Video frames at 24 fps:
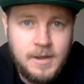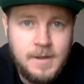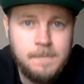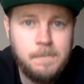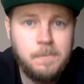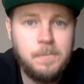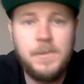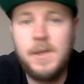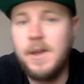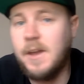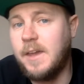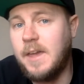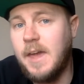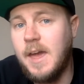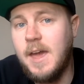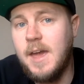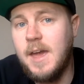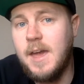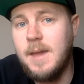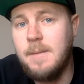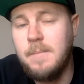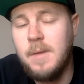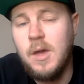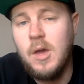the
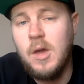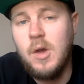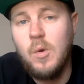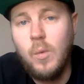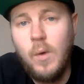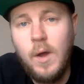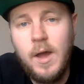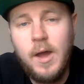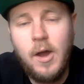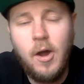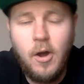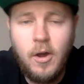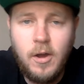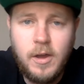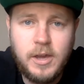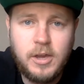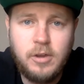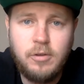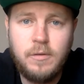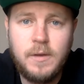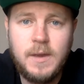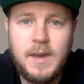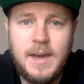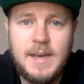game where I
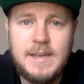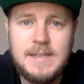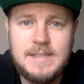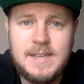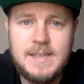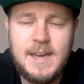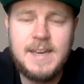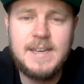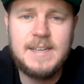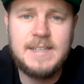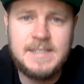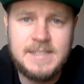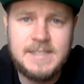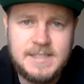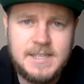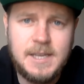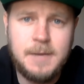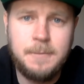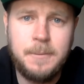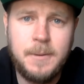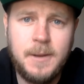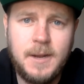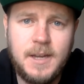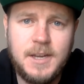create a
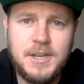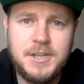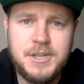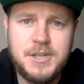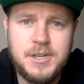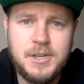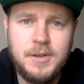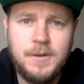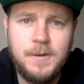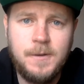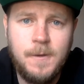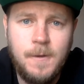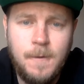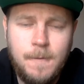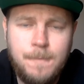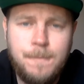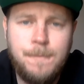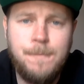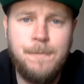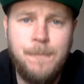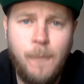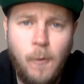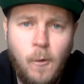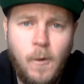stipulation
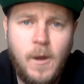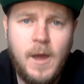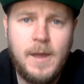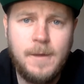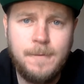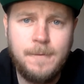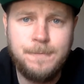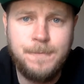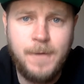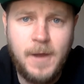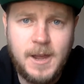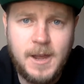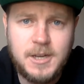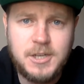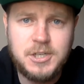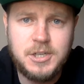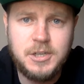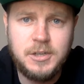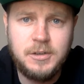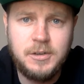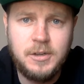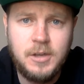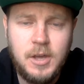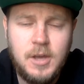for a
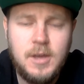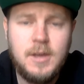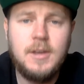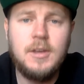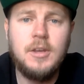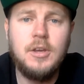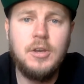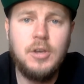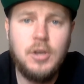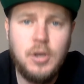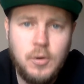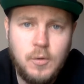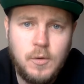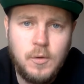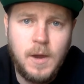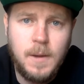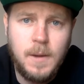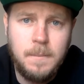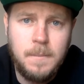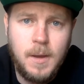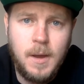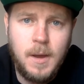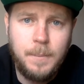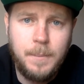faction. You
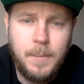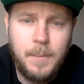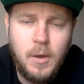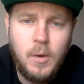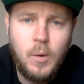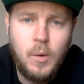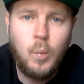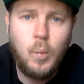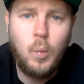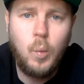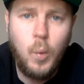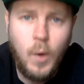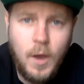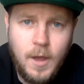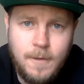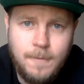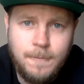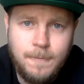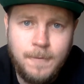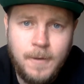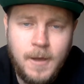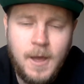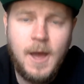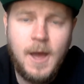come up
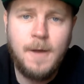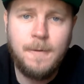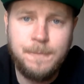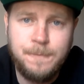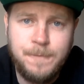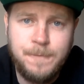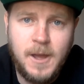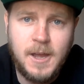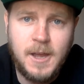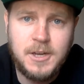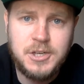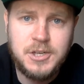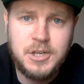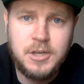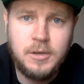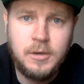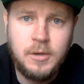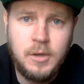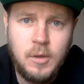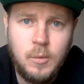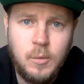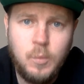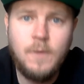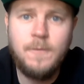with a
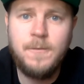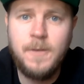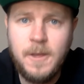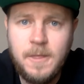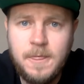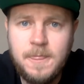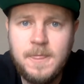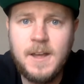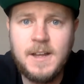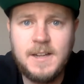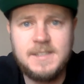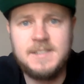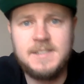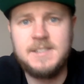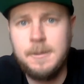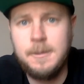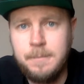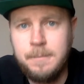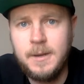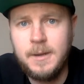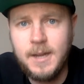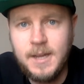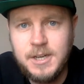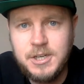faction within that
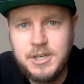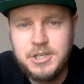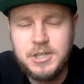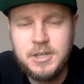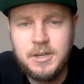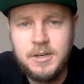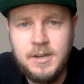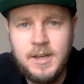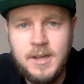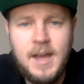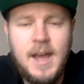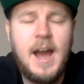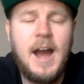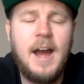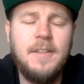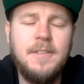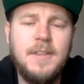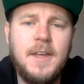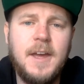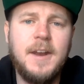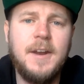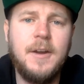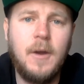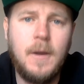stipulation, and
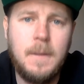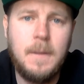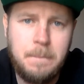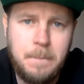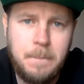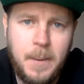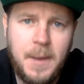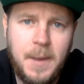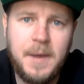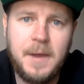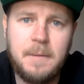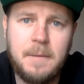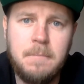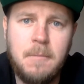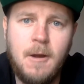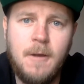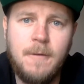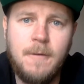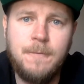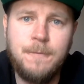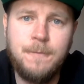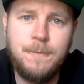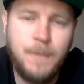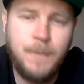then I pick
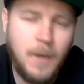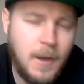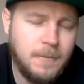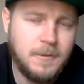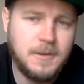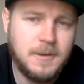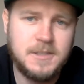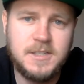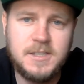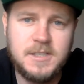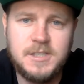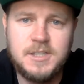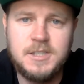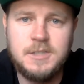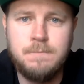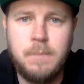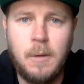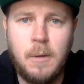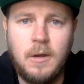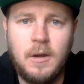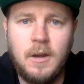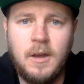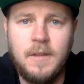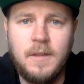my favourites and
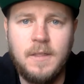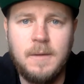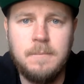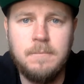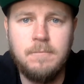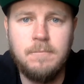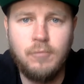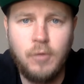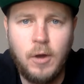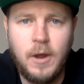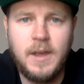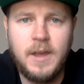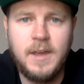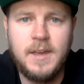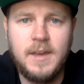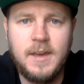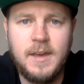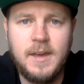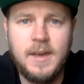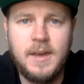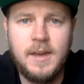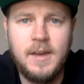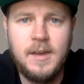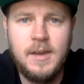spotlight them right
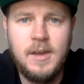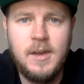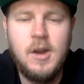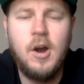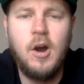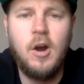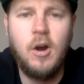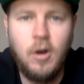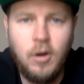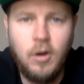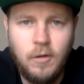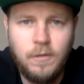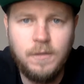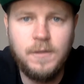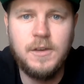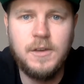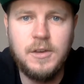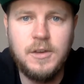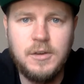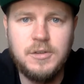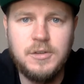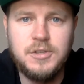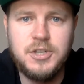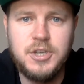here on the
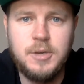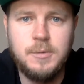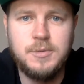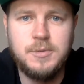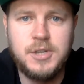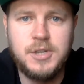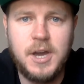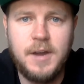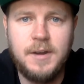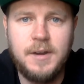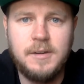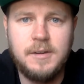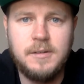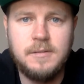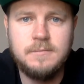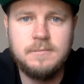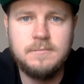YouTube channel.